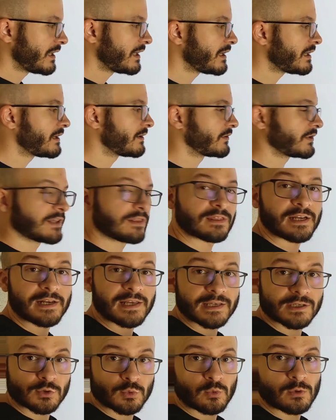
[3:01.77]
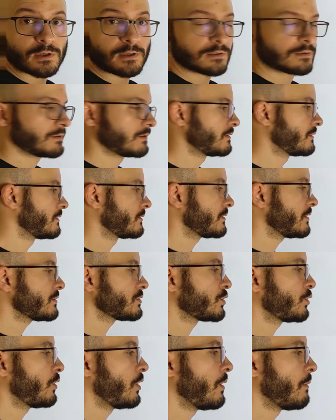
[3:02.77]
here in the next word. No,
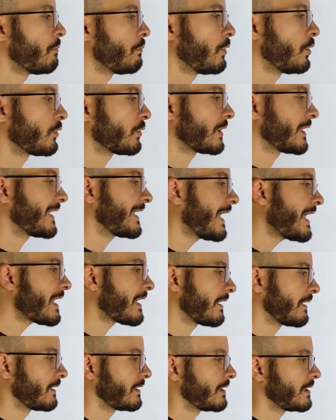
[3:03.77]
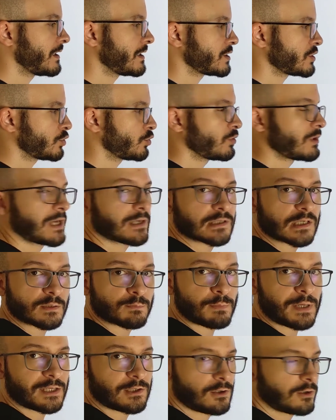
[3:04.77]
so ¿por qué estudias
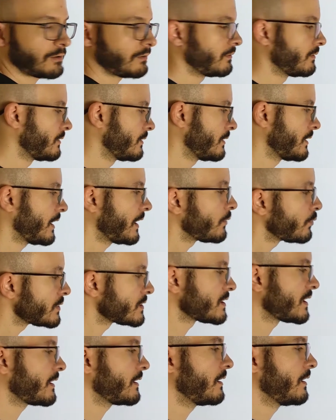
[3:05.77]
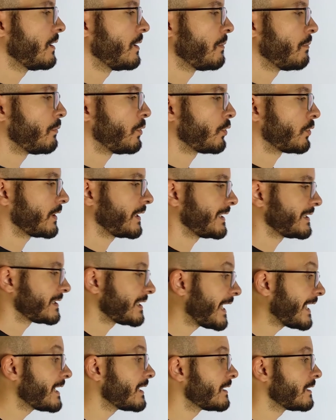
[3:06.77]
español? And we say porque
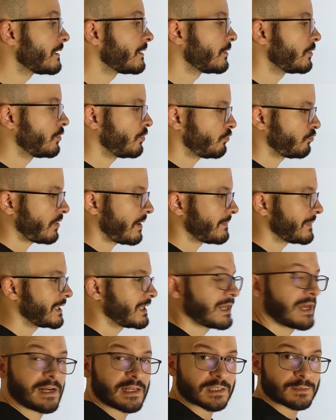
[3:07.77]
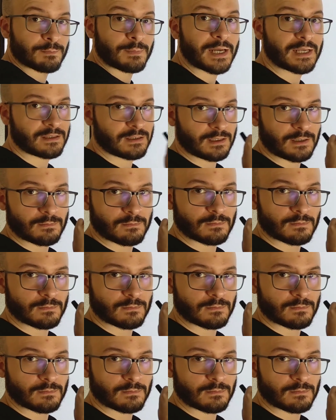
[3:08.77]
tengo familia en España.